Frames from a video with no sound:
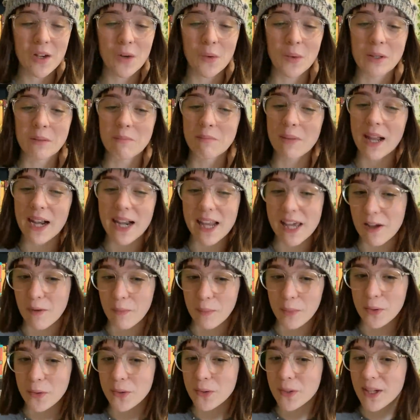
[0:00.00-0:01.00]
We're in
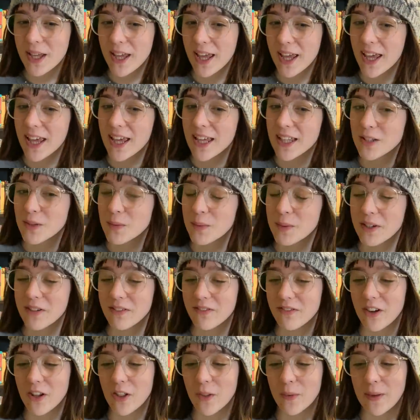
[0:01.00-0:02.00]
Palermo and we are
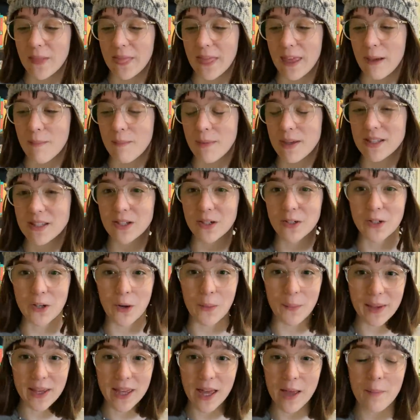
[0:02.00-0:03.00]
following them as they're
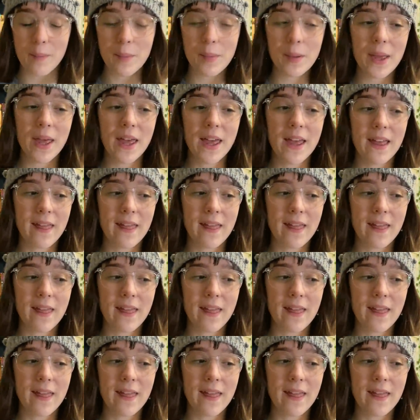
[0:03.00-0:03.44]
growing up.